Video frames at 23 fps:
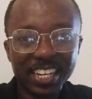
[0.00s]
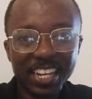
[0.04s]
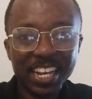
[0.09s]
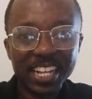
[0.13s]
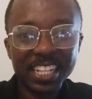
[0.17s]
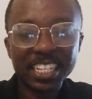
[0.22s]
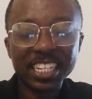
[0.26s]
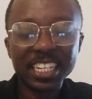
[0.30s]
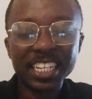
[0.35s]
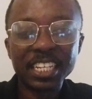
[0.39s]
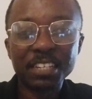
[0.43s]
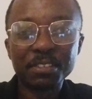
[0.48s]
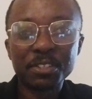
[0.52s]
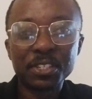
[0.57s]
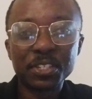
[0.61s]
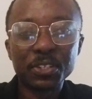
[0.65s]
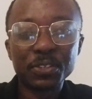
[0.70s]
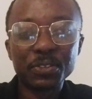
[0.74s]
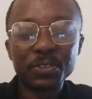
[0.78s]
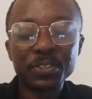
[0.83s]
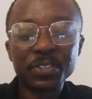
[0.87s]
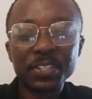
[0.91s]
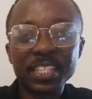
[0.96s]
and gives
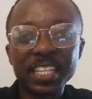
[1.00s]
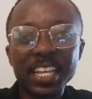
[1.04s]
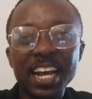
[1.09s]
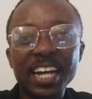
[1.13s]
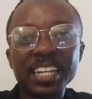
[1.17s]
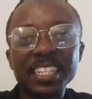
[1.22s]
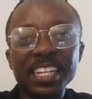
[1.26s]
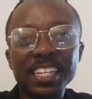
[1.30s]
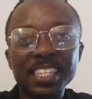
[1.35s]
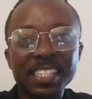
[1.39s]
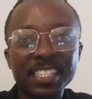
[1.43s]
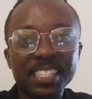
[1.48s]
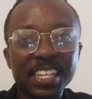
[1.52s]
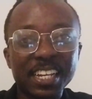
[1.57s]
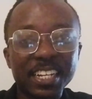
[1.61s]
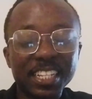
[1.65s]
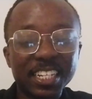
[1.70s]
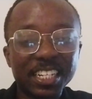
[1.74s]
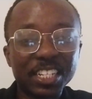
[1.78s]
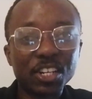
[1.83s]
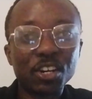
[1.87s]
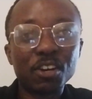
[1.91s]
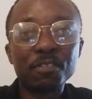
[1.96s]
you the
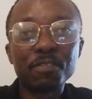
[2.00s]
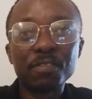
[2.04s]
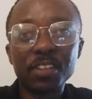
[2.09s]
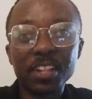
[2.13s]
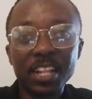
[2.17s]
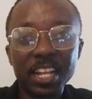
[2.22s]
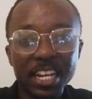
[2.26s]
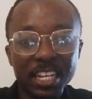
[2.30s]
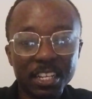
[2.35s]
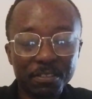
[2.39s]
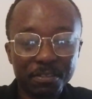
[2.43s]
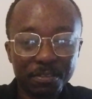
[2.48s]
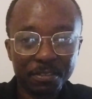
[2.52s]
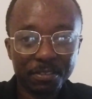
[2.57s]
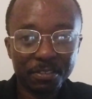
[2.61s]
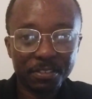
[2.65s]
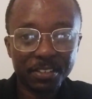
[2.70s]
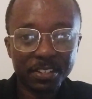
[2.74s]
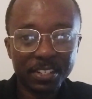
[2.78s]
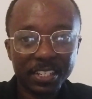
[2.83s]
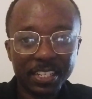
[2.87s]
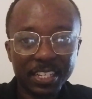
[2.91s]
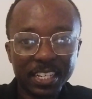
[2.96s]
understanding of life
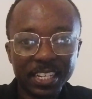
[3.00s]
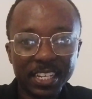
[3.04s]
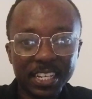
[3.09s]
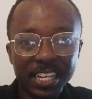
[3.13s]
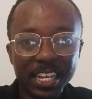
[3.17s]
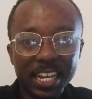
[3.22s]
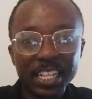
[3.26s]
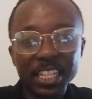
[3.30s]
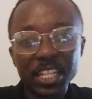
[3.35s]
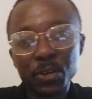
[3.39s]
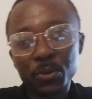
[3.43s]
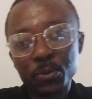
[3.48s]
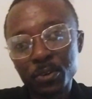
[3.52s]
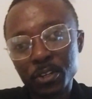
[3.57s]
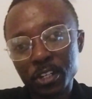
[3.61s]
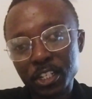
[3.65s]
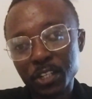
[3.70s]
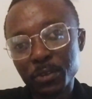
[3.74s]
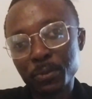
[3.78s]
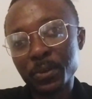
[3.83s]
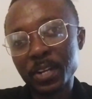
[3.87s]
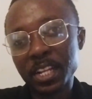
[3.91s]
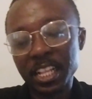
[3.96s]
and the
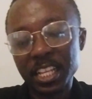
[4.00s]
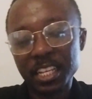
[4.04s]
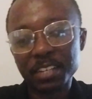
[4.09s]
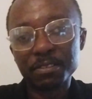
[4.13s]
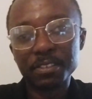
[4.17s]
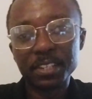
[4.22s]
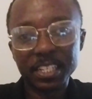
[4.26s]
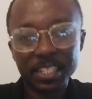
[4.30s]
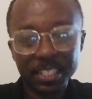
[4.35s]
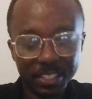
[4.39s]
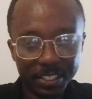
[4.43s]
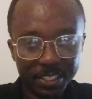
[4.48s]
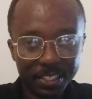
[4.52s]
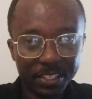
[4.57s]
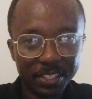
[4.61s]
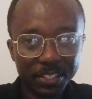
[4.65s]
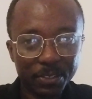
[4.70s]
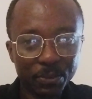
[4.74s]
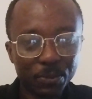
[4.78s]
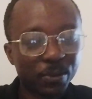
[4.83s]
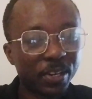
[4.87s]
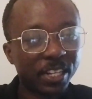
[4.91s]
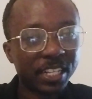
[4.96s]
world we live in,
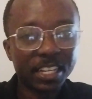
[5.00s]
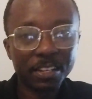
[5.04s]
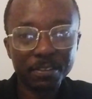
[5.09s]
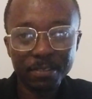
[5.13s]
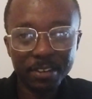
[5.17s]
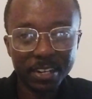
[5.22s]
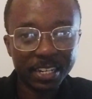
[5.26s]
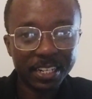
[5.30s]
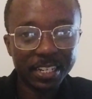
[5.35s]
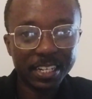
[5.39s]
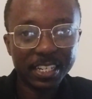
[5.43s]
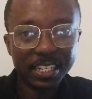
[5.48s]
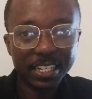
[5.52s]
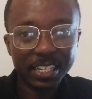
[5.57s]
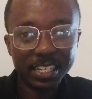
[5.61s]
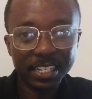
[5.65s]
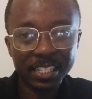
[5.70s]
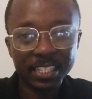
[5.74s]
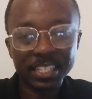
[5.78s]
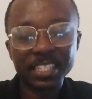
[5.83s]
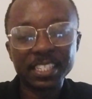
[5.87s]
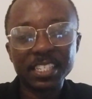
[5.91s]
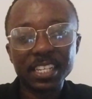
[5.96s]
whatever
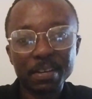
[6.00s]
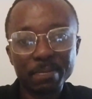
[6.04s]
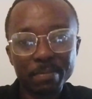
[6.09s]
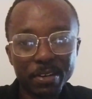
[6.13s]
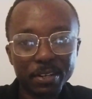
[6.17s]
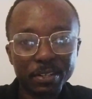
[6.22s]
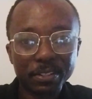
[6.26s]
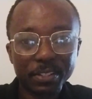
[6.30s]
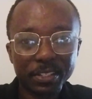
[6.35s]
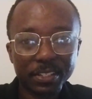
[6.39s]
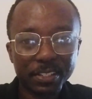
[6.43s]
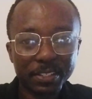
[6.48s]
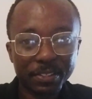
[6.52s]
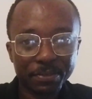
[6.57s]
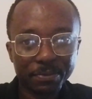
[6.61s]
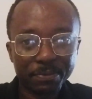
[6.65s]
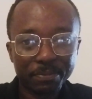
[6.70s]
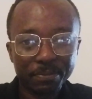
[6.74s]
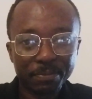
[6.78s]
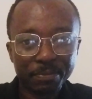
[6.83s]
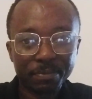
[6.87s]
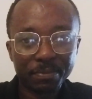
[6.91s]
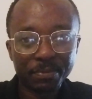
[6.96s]
it is about.
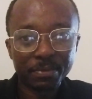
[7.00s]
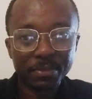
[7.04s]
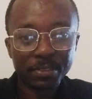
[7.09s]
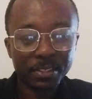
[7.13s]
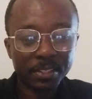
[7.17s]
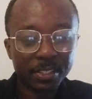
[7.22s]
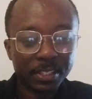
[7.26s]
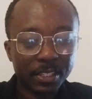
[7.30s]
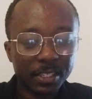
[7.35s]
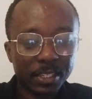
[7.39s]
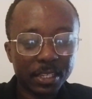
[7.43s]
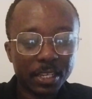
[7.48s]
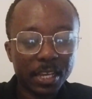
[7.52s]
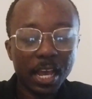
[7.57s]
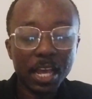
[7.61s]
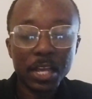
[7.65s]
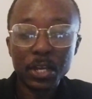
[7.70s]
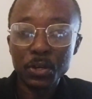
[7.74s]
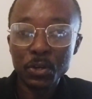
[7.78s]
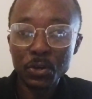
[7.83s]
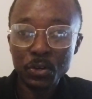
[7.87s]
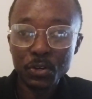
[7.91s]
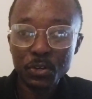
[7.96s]

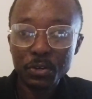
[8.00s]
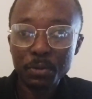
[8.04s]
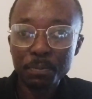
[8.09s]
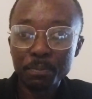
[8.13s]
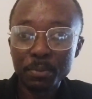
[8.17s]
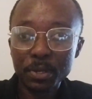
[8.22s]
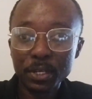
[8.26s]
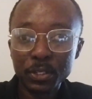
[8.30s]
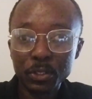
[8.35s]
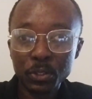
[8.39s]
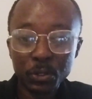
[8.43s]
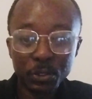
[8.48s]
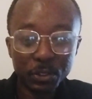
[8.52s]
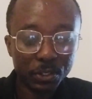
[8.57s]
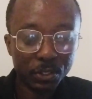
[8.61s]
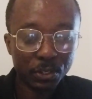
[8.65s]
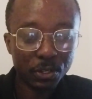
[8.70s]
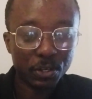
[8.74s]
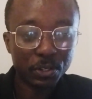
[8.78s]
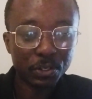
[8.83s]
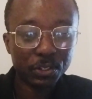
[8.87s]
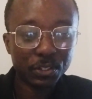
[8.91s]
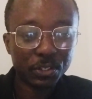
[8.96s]
I go pick those
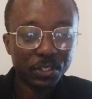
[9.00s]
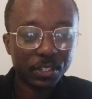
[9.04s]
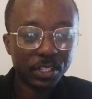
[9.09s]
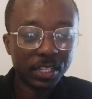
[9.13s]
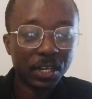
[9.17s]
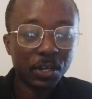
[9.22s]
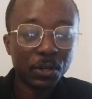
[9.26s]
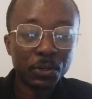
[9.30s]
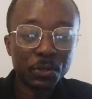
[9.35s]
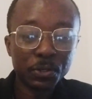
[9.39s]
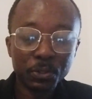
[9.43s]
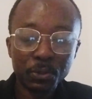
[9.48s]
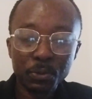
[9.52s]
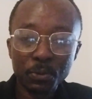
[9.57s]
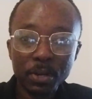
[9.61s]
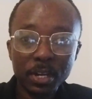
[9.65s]
songs, the old